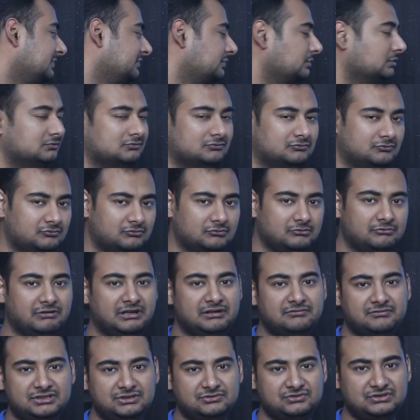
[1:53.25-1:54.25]
So
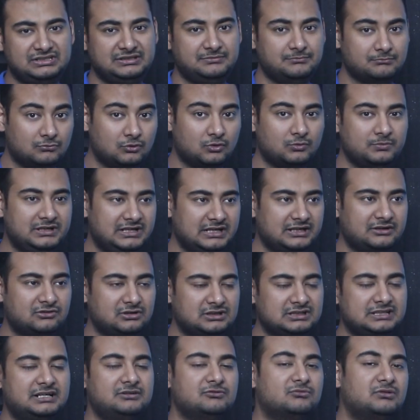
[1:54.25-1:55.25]
whenever you see mobile and
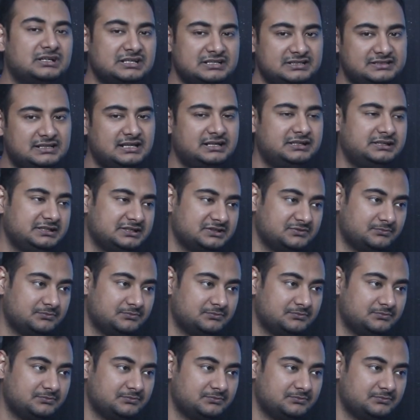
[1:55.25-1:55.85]
all that, what is that?